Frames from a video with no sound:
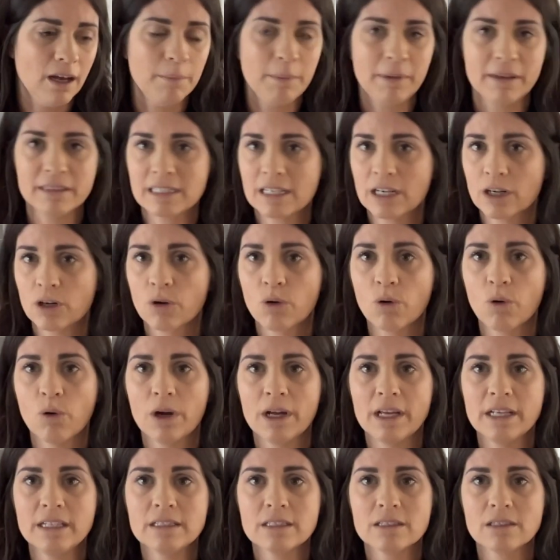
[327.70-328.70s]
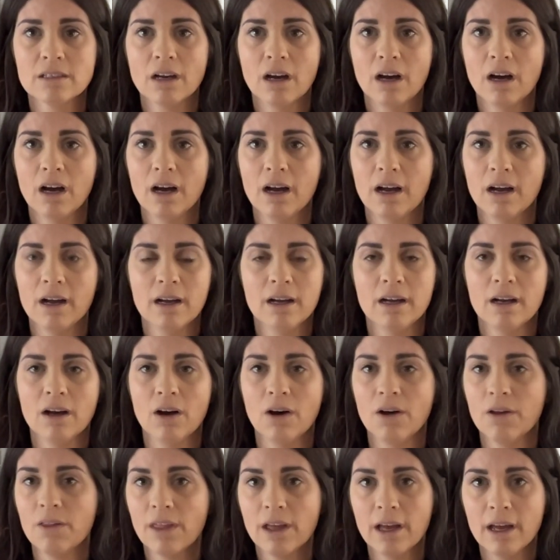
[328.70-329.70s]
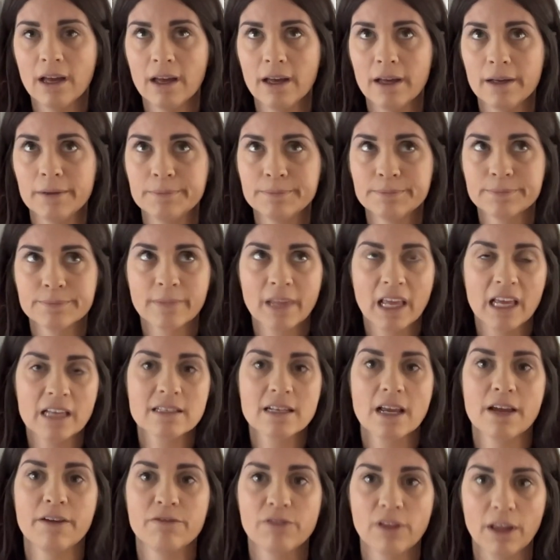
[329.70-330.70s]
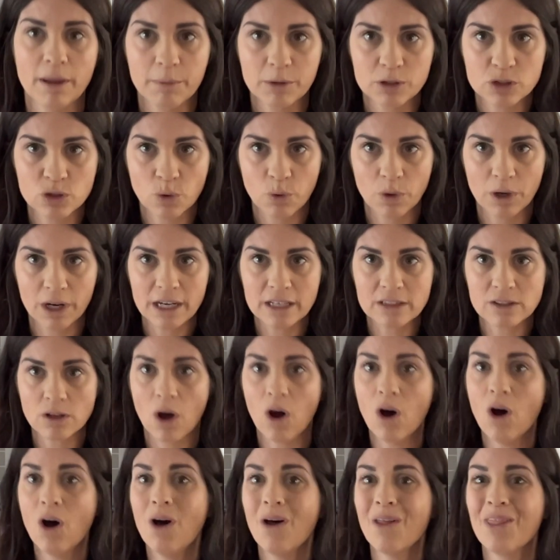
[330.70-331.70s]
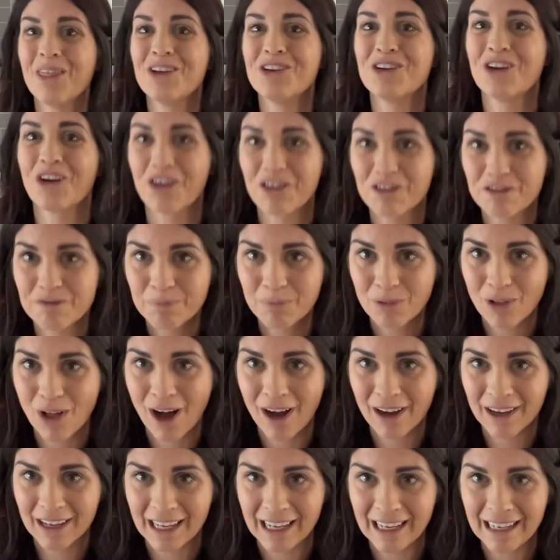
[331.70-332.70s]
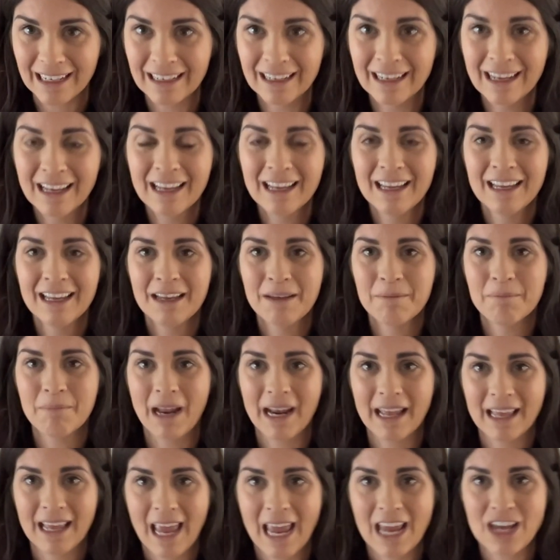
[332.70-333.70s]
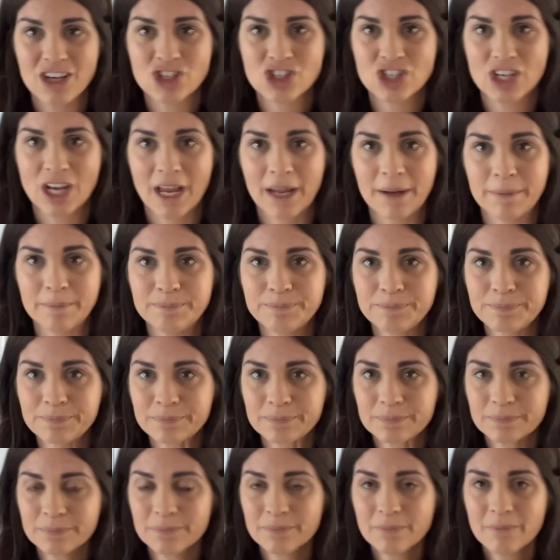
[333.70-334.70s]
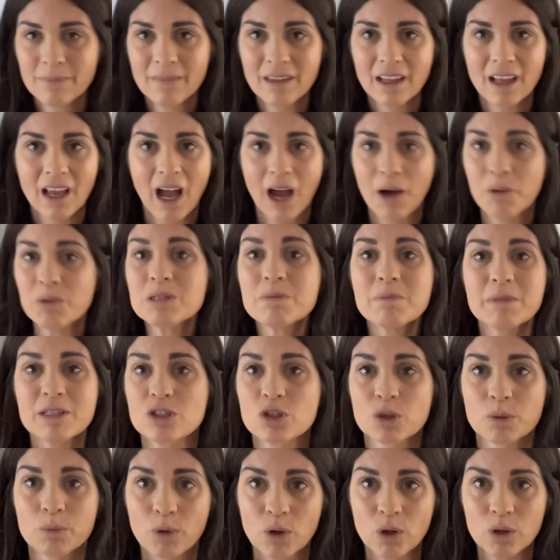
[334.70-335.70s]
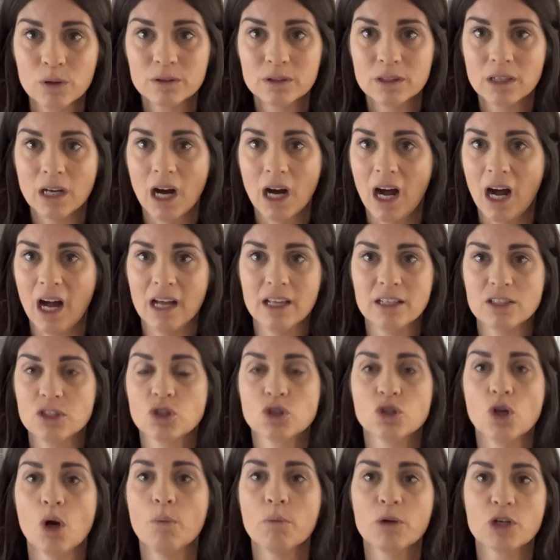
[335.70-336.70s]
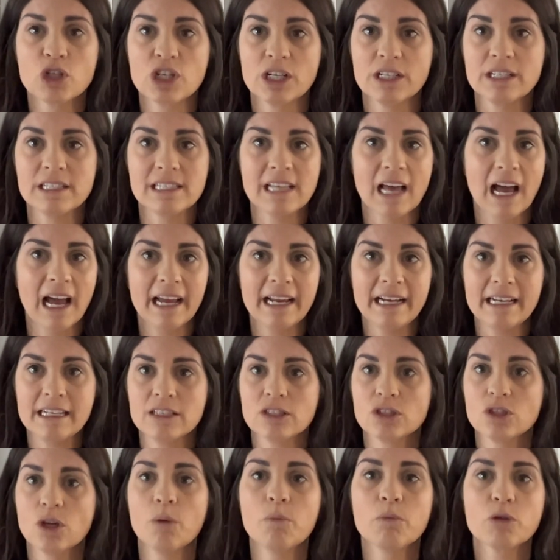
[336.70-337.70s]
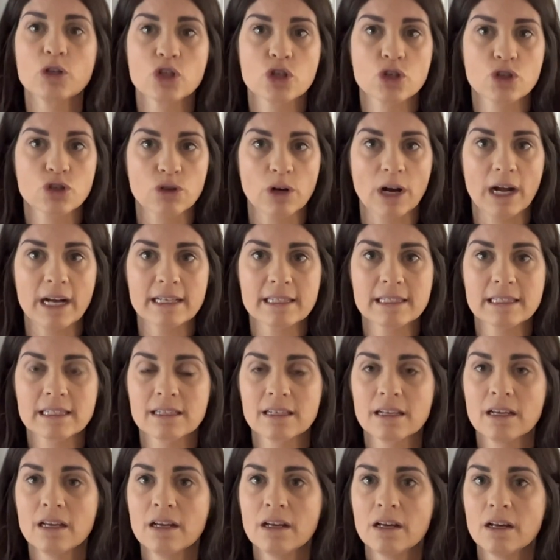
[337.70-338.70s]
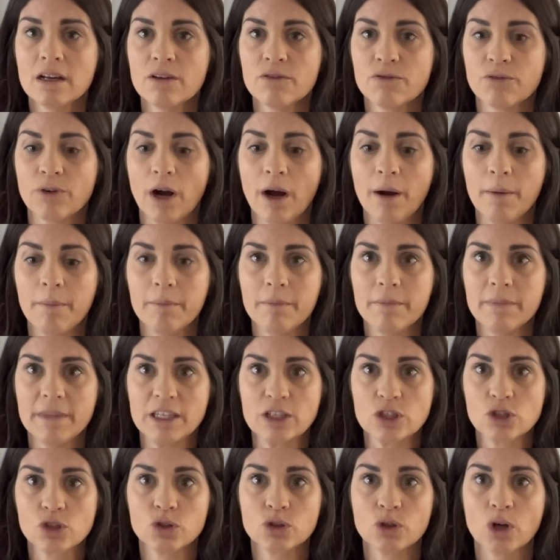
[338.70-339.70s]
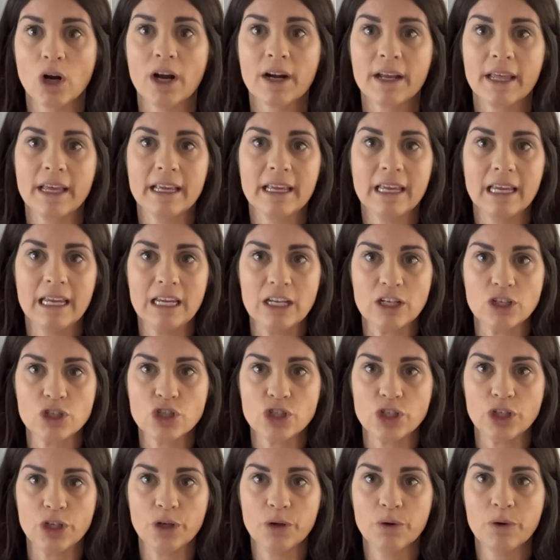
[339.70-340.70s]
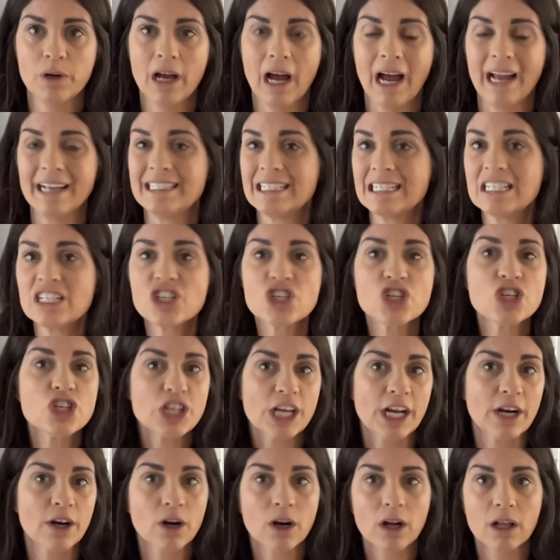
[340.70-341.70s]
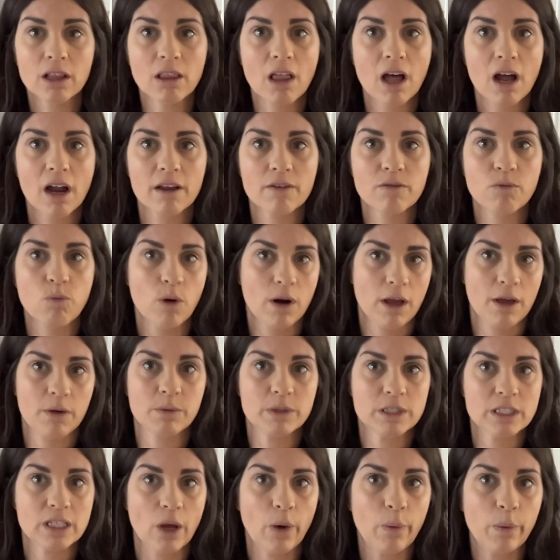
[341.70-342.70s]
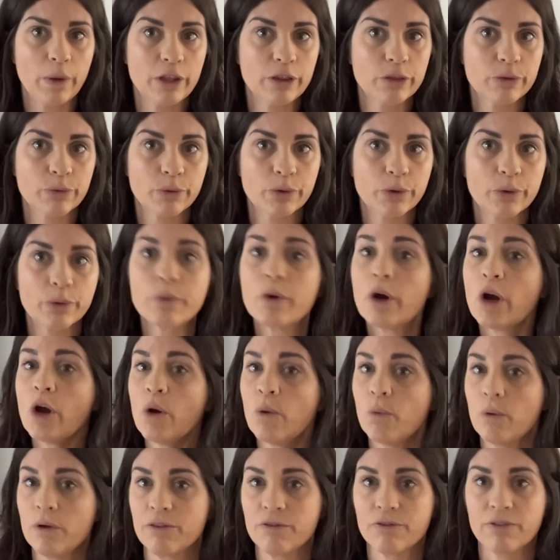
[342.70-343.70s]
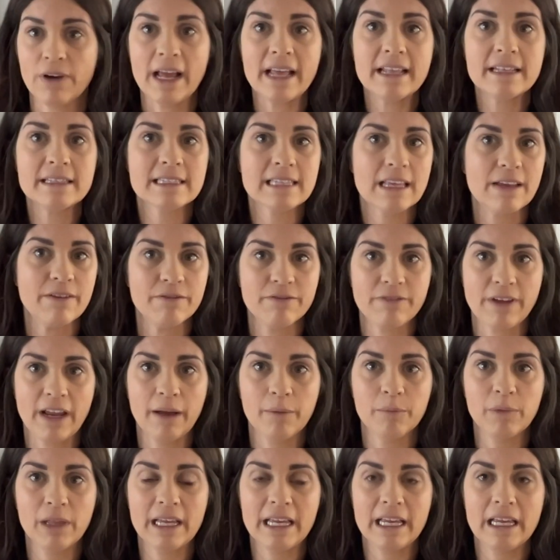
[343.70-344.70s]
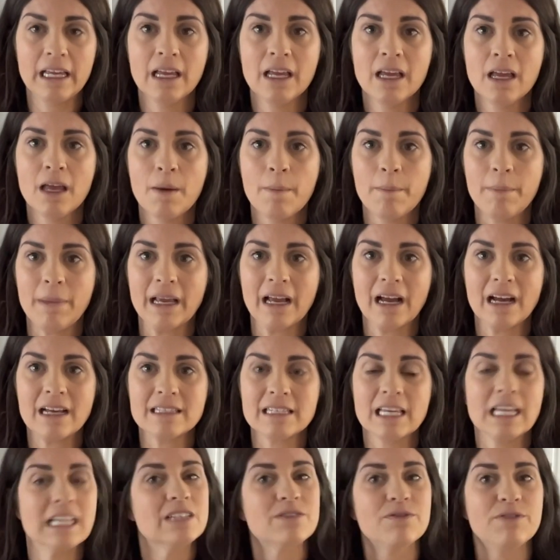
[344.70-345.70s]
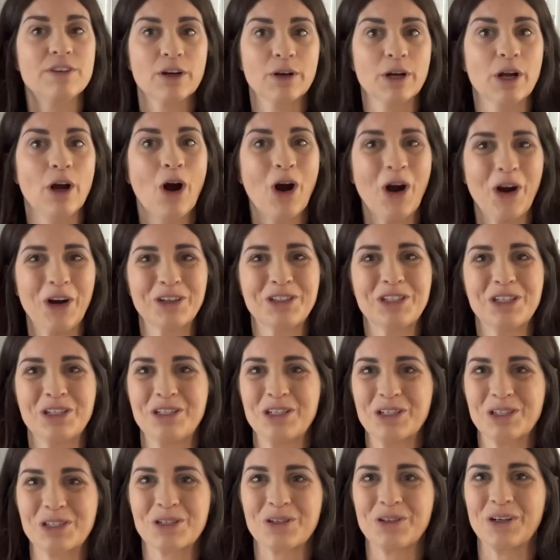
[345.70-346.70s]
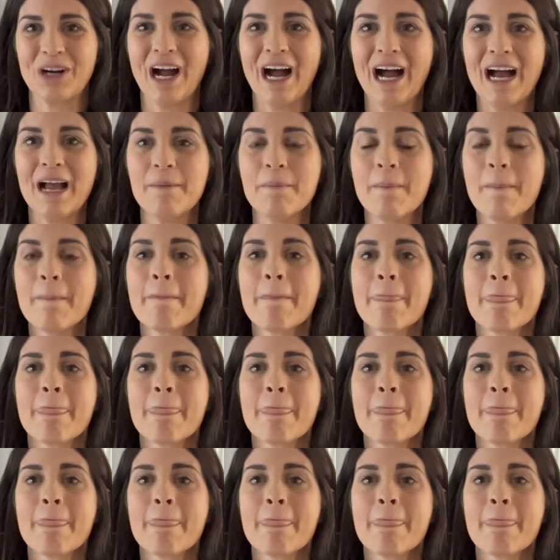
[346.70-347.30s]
steroids, all the anti-inflammatories, all the nerve blocking medication. I was miserable. So much anxiety, so much stress from this chronic issue. I didn't share a lot of what I was going through with friends and family because it's very hard to describe